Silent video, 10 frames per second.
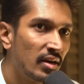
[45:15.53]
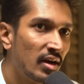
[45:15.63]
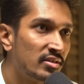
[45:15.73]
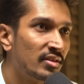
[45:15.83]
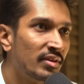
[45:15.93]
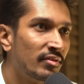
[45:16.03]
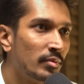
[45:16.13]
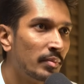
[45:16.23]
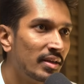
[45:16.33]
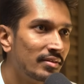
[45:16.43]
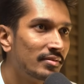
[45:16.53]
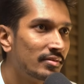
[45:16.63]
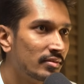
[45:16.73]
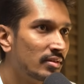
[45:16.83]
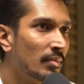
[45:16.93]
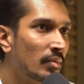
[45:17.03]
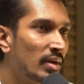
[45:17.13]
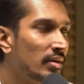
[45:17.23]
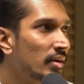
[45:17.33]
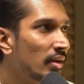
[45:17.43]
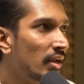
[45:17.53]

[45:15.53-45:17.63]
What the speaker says: hours away from Dubai. Number one.